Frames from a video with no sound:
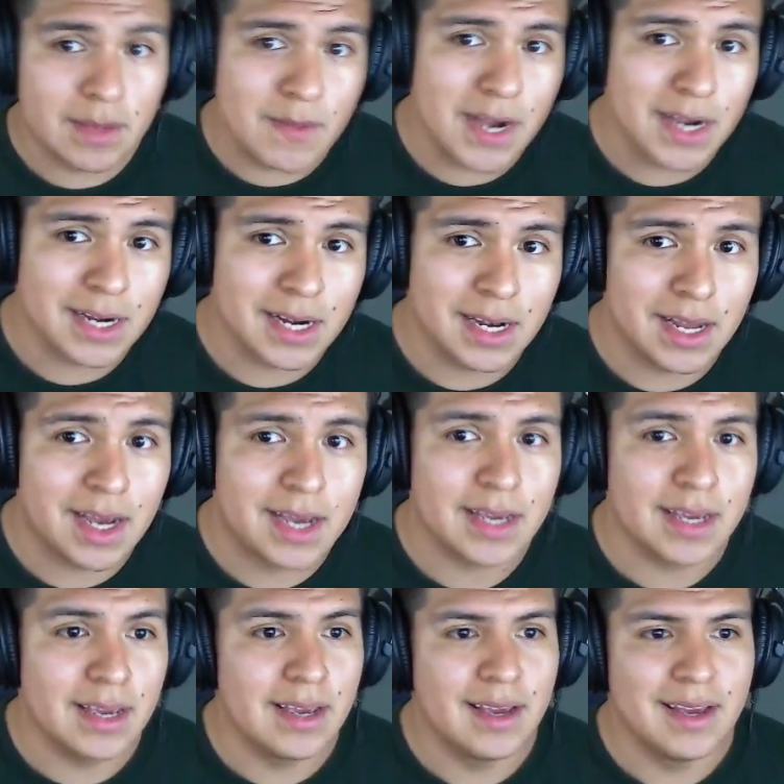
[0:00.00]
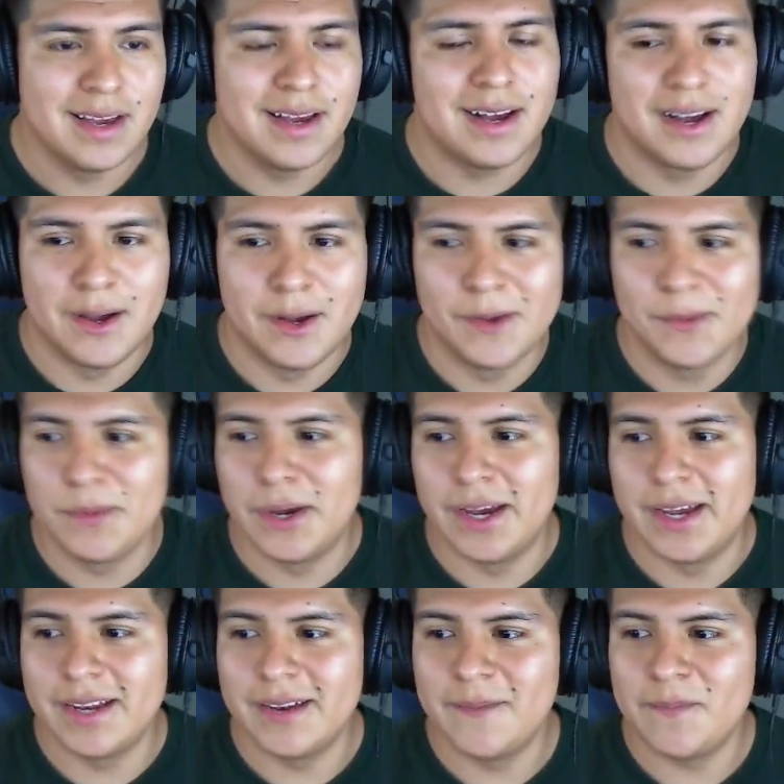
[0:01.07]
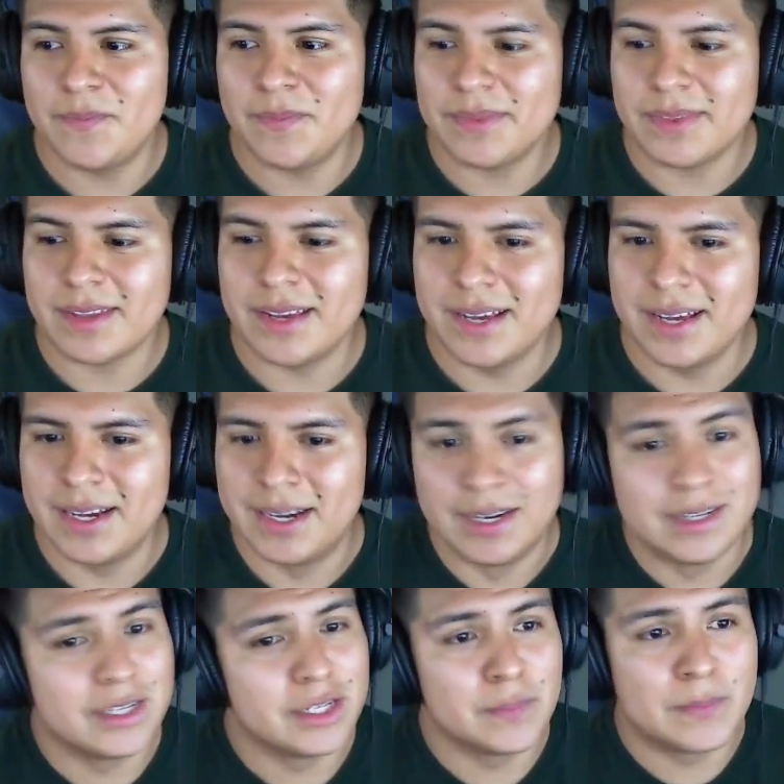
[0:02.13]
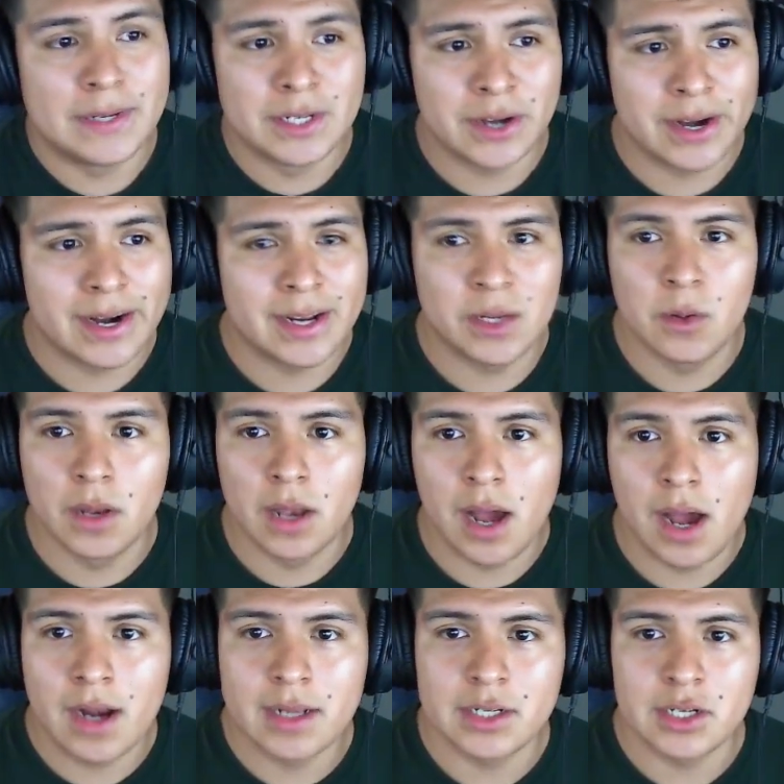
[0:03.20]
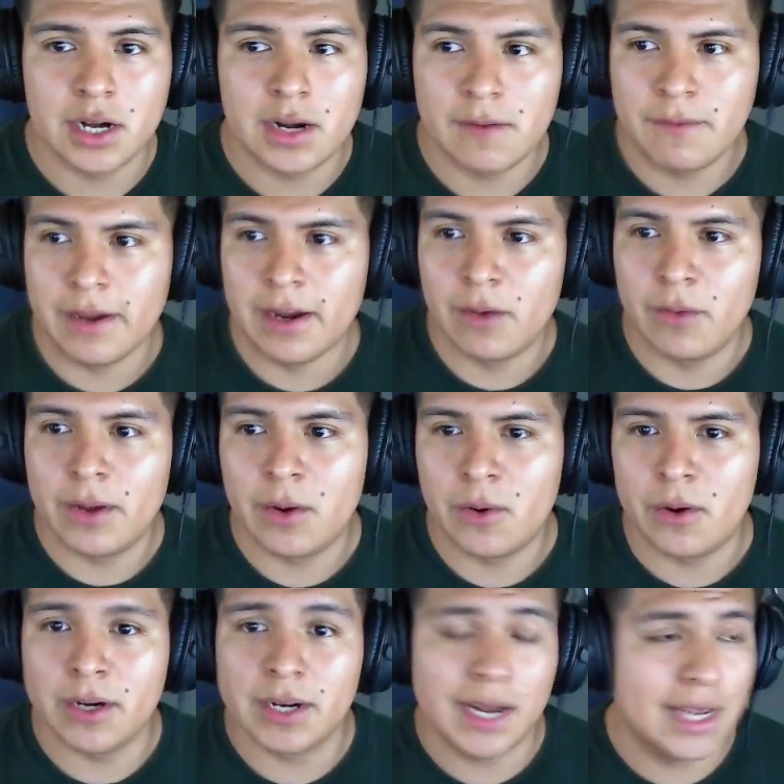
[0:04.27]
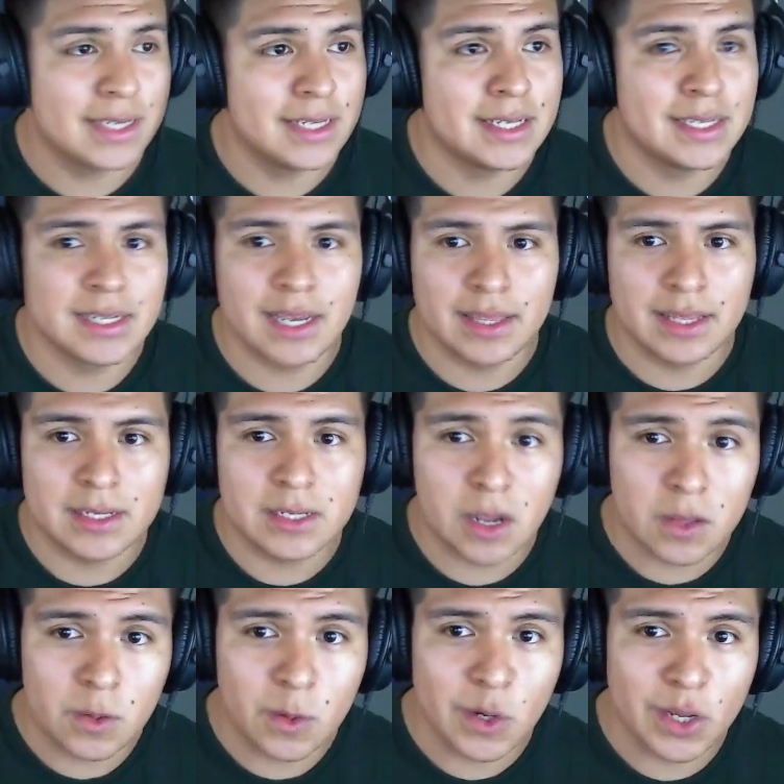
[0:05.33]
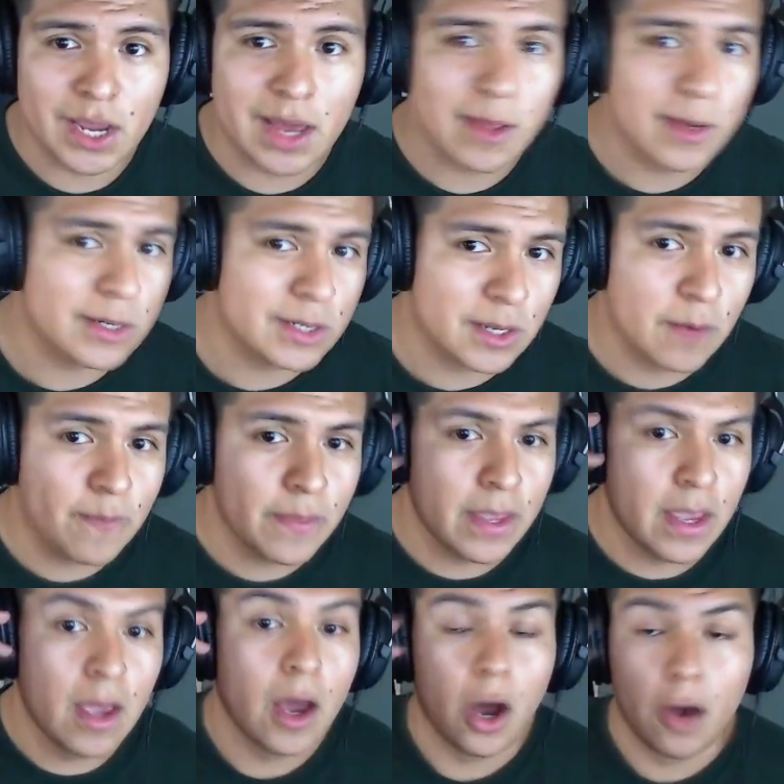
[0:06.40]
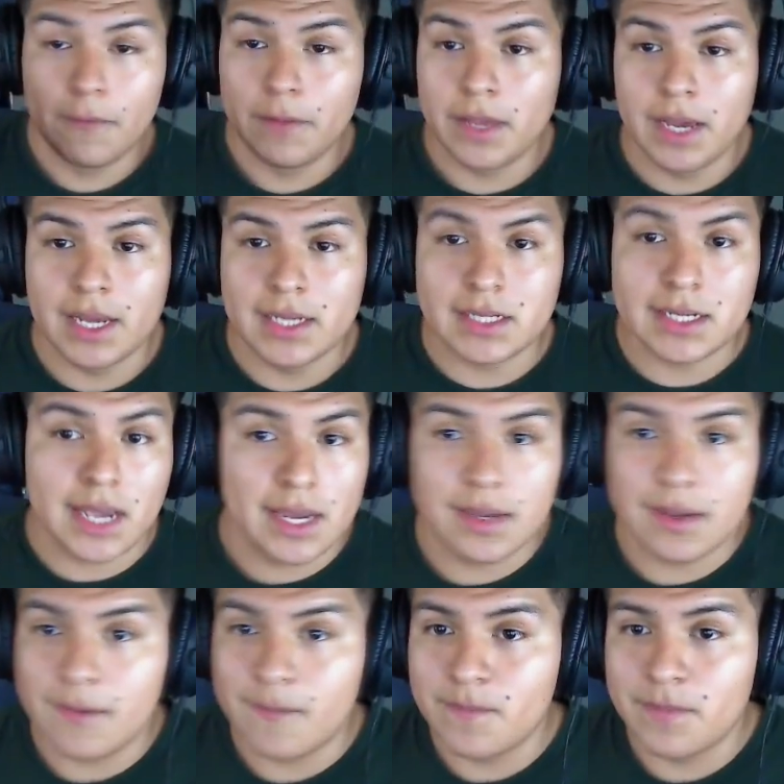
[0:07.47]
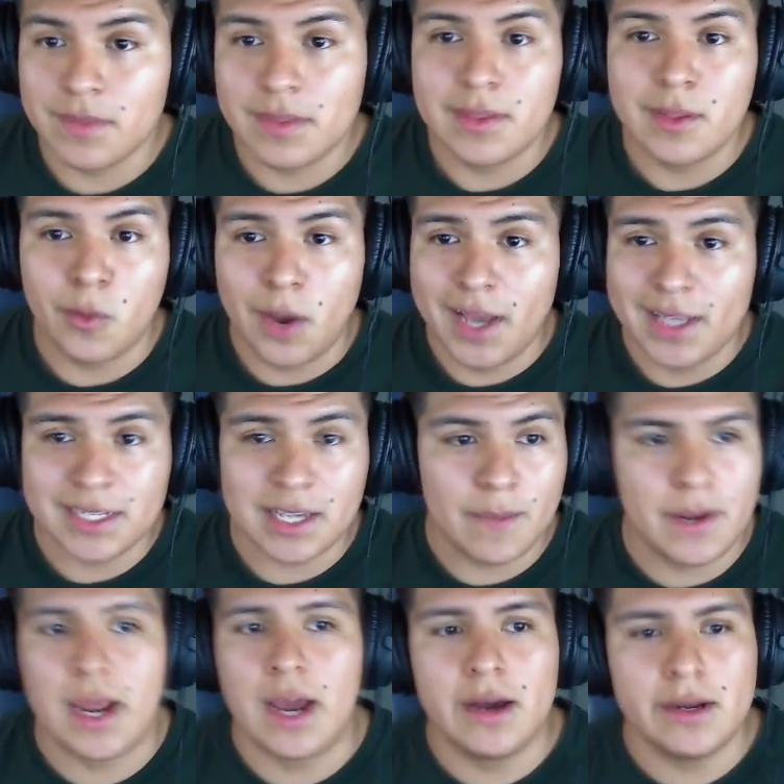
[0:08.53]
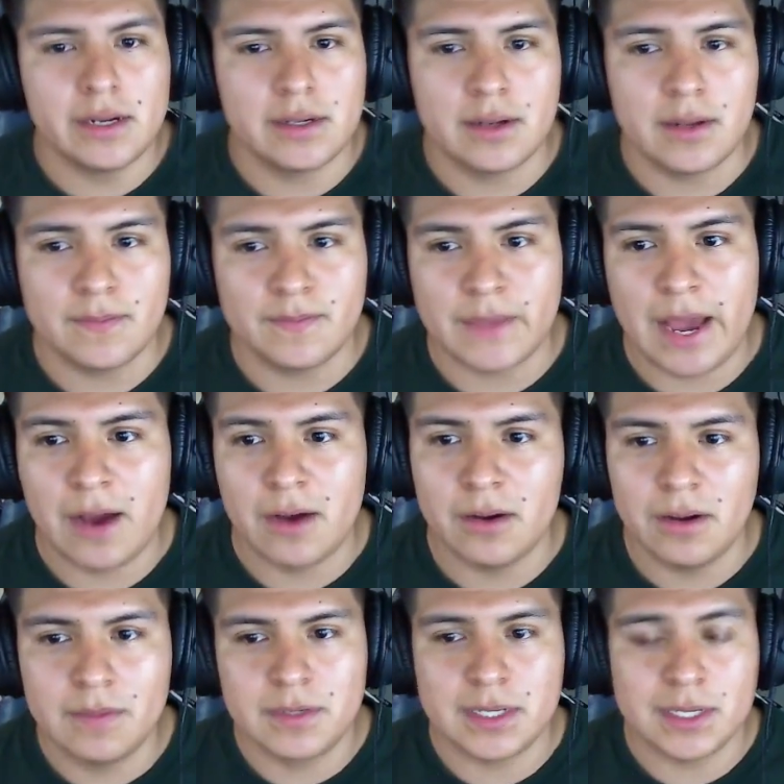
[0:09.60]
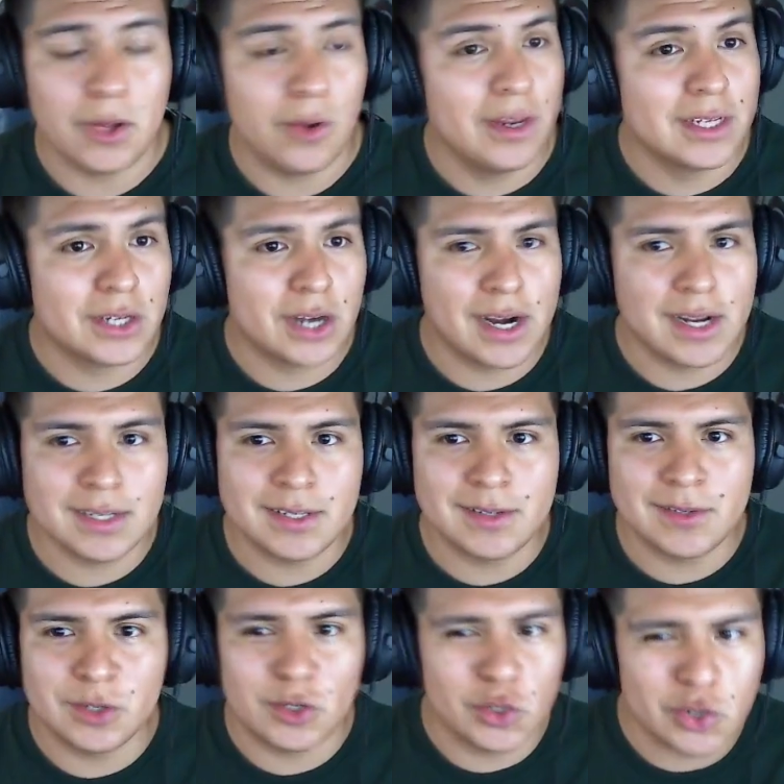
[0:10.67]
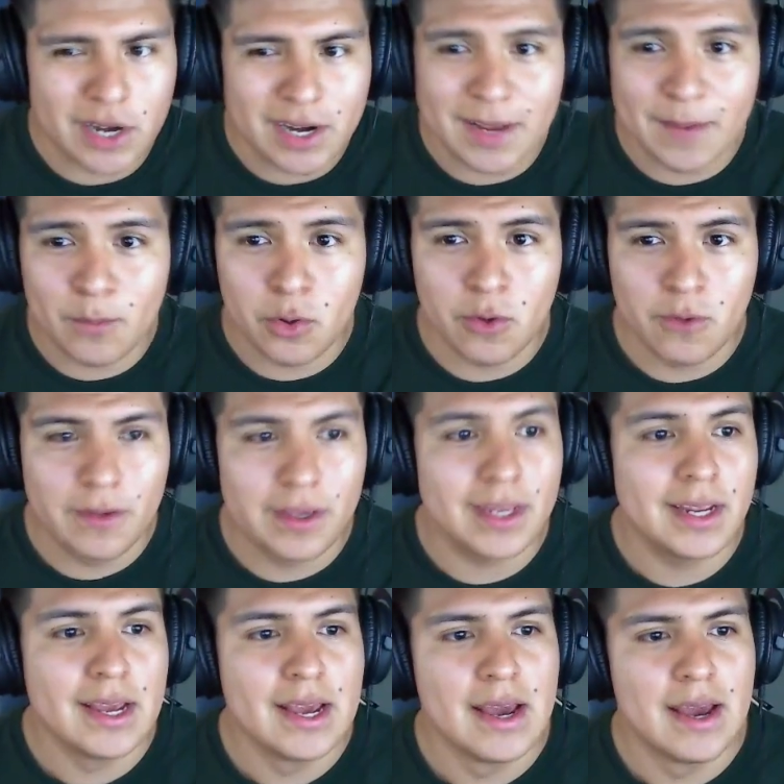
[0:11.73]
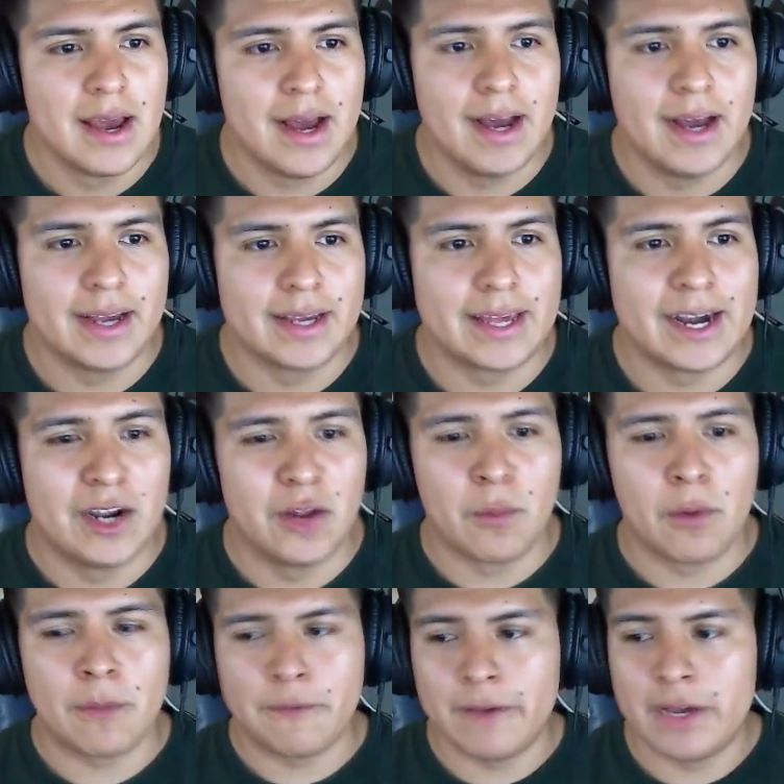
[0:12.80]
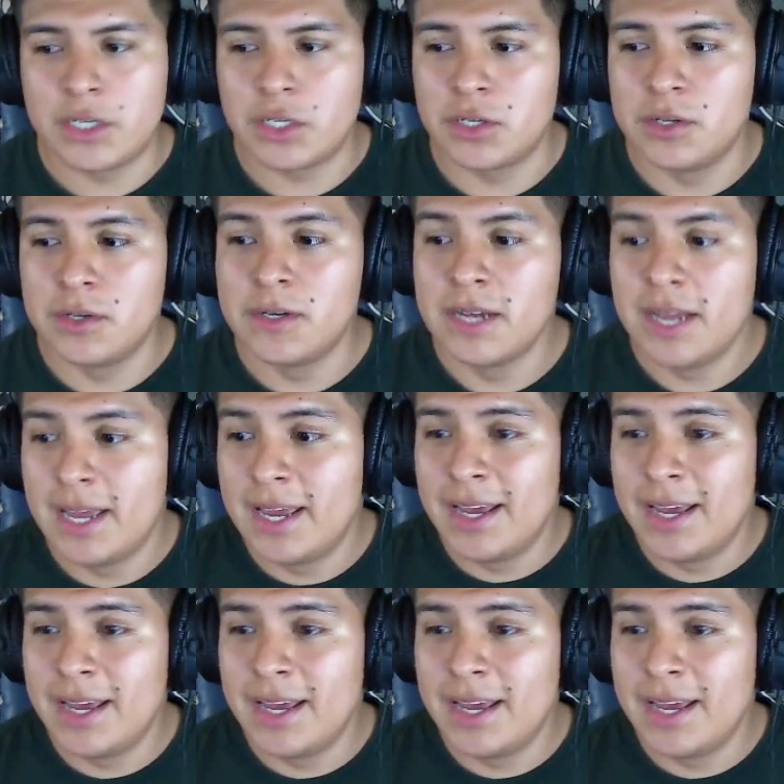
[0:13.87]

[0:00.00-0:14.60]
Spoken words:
I'm not gonna lie, but just been trying to do a lot and trying to find a way to organize this and get this all through together. So hopefully you guys like the way it's coming out and how I'm slowly trying to improve it, get a little more professional.